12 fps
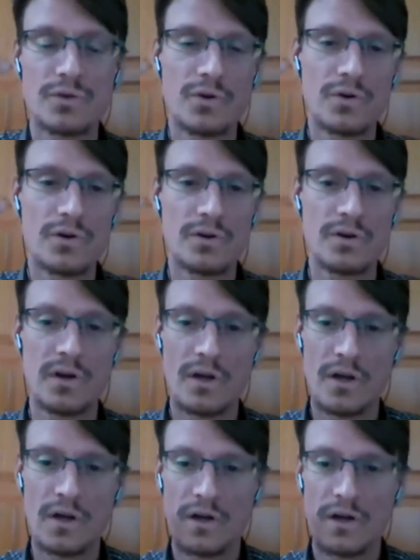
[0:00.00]
or
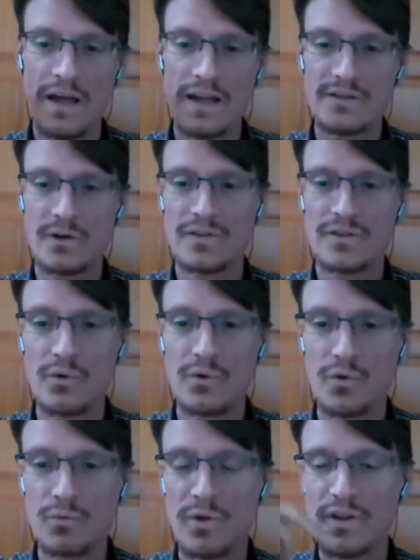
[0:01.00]
entering the
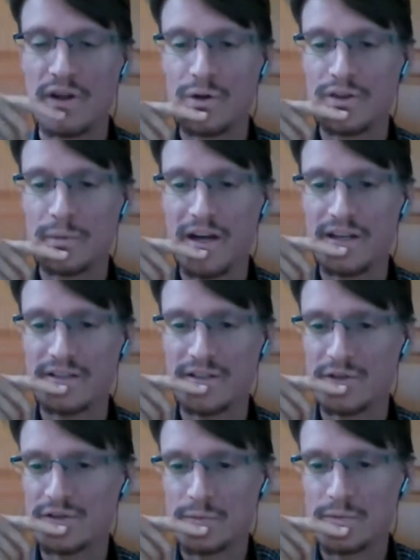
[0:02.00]
room without them asking
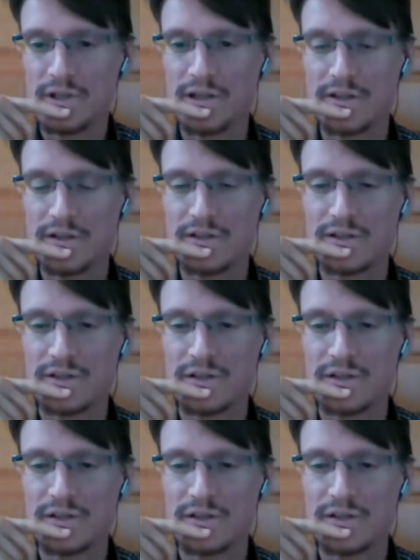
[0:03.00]
or something like this.